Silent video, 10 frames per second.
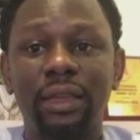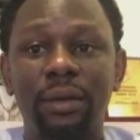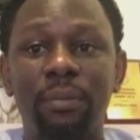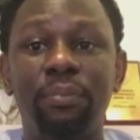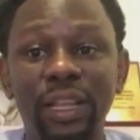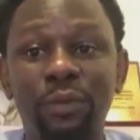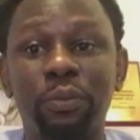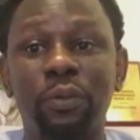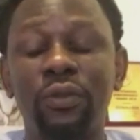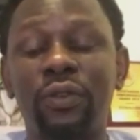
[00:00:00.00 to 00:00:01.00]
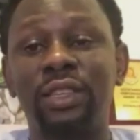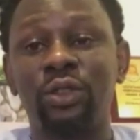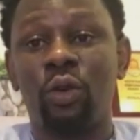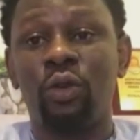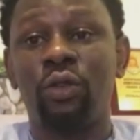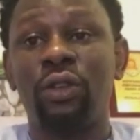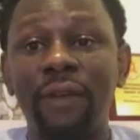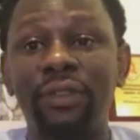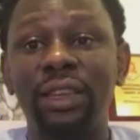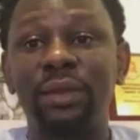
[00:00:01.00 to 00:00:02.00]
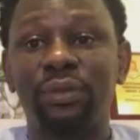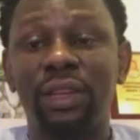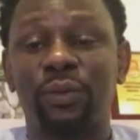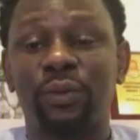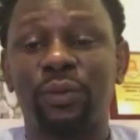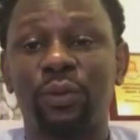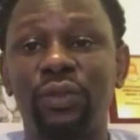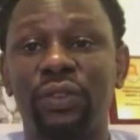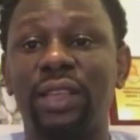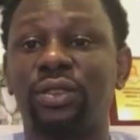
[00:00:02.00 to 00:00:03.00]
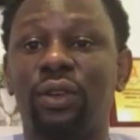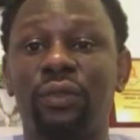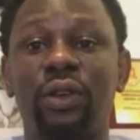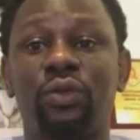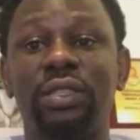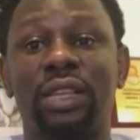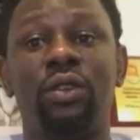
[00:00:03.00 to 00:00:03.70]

Bulletproof as a whole. Having a bulletproof device on your vehicle is a lot.